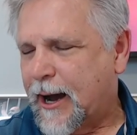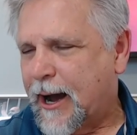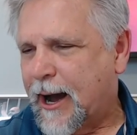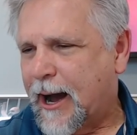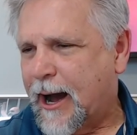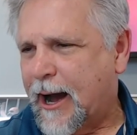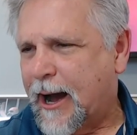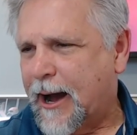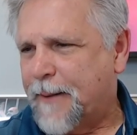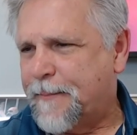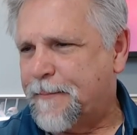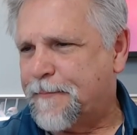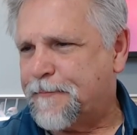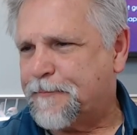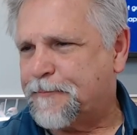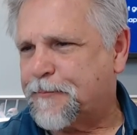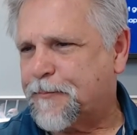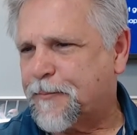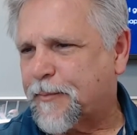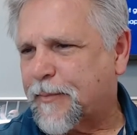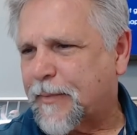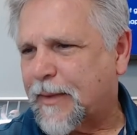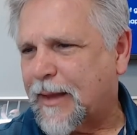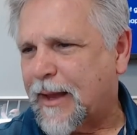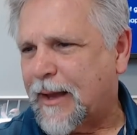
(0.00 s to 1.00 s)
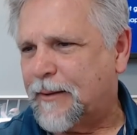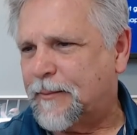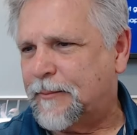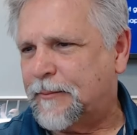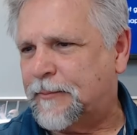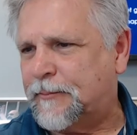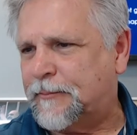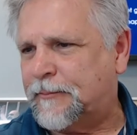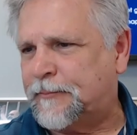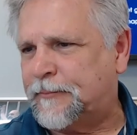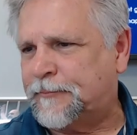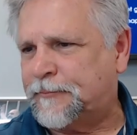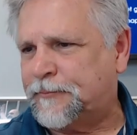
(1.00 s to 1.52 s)
Um,
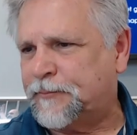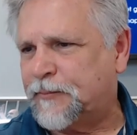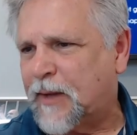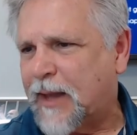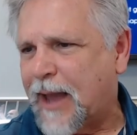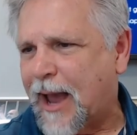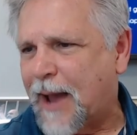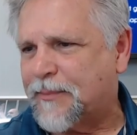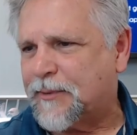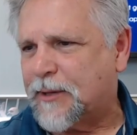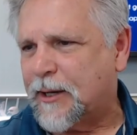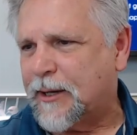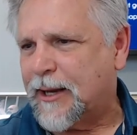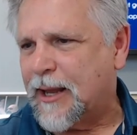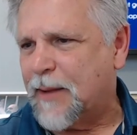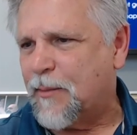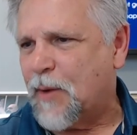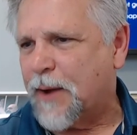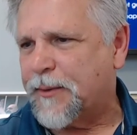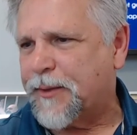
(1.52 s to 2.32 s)
Captain Nemo,